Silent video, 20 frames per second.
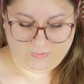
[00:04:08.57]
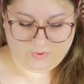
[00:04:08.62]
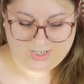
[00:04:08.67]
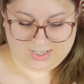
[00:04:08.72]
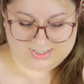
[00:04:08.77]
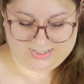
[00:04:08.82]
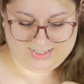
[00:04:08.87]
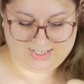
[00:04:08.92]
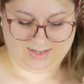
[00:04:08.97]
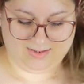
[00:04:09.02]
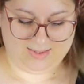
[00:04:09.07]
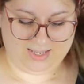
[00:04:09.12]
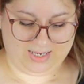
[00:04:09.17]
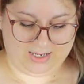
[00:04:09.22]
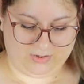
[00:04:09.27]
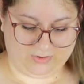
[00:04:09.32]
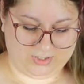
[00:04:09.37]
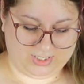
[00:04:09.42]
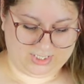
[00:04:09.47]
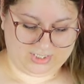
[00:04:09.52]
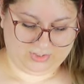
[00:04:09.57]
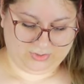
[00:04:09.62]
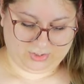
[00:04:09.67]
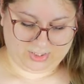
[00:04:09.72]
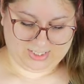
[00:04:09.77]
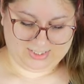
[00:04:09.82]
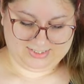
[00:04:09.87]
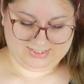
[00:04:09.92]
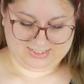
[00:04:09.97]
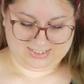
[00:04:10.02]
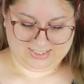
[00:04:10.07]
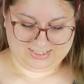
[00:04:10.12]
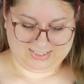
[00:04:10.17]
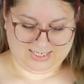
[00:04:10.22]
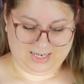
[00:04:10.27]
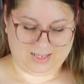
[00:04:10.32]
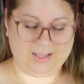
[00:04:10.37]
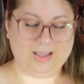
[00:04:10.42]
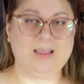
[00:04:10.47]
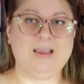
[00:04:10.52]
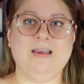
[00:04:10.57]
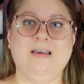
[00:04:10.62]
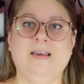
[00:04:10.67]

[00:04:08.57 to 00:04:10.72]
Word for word: are seeing like a crisscross detail